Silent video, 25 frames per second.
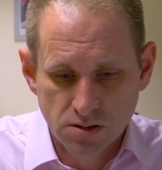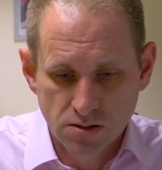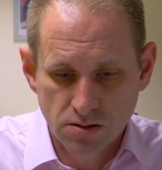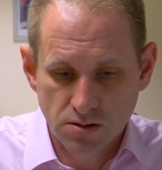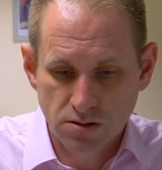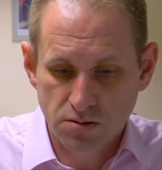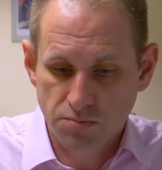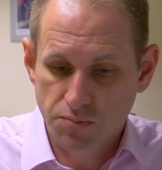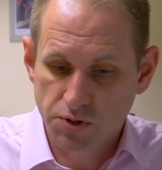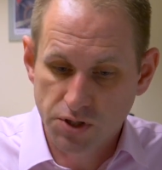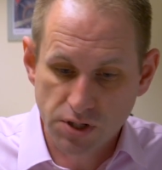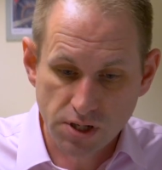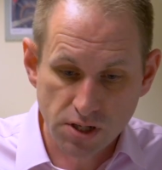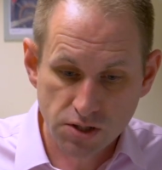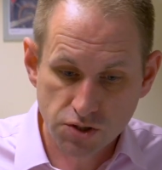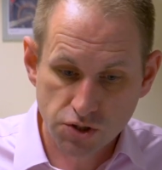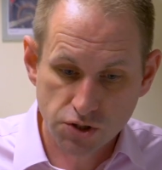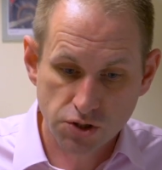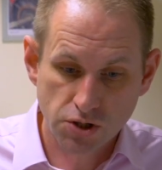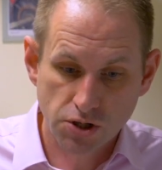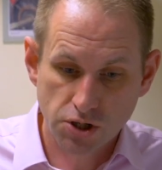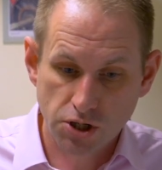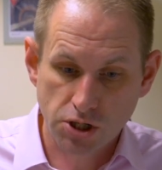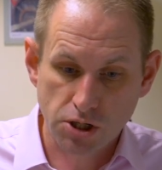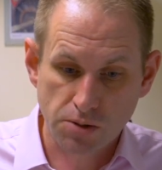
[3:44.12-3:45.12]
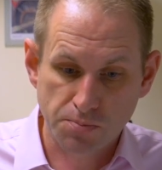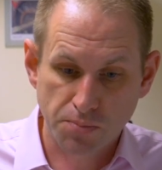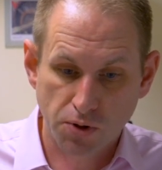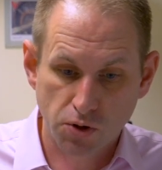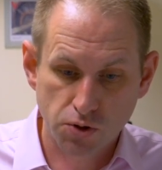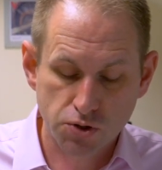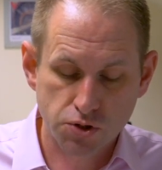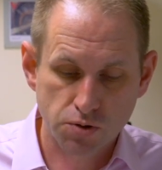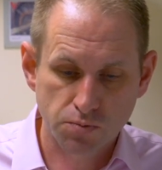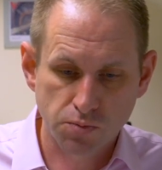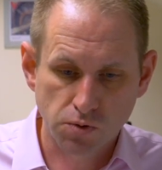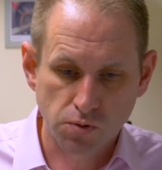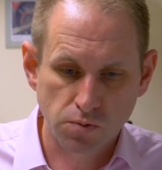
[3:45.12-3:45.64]
But it is certainly
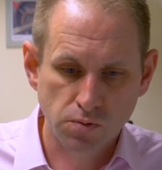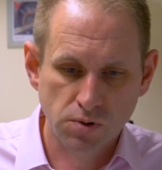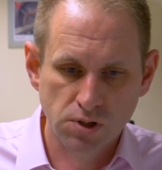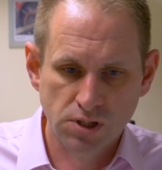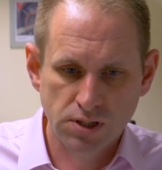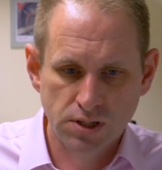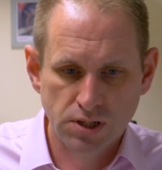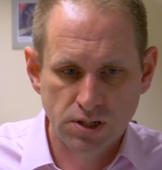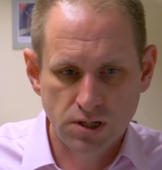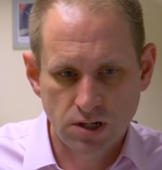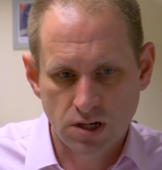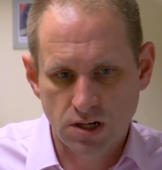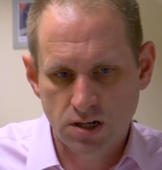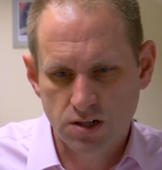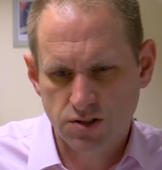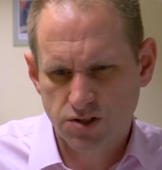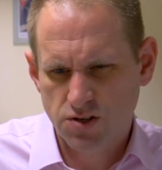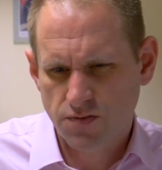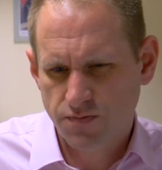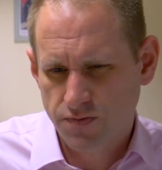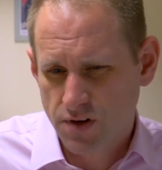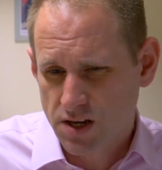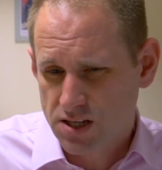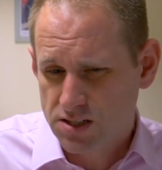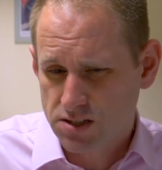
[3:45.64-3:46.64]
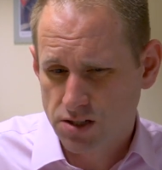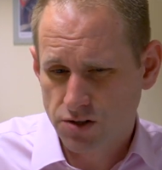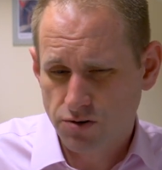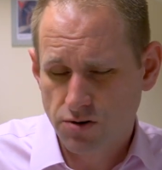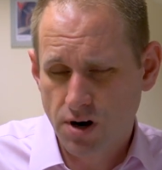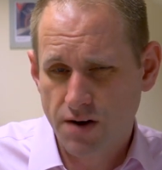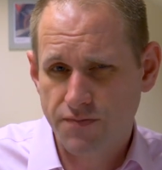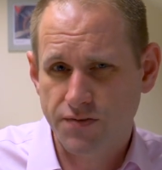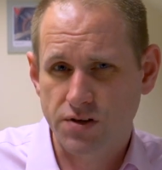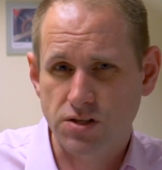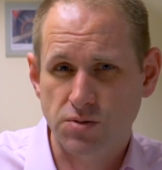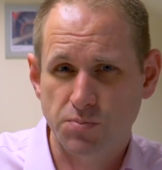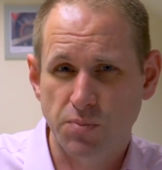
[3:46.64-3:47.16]
possible. So faster
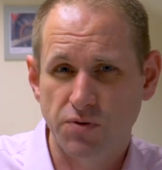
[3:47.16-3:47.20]
graphics